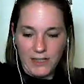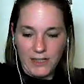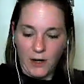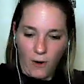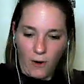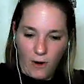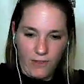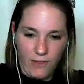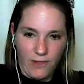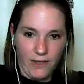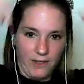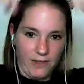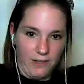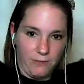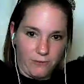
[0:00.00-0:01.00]
you know, all the,
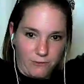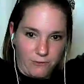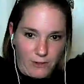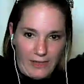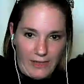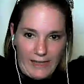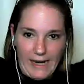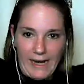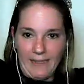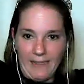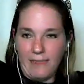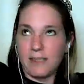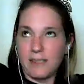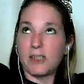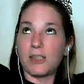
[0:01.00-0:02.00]
the frilling and
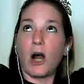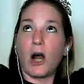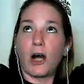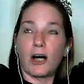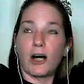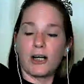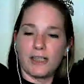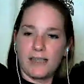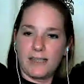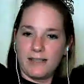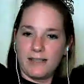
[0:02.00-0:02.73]
the stars and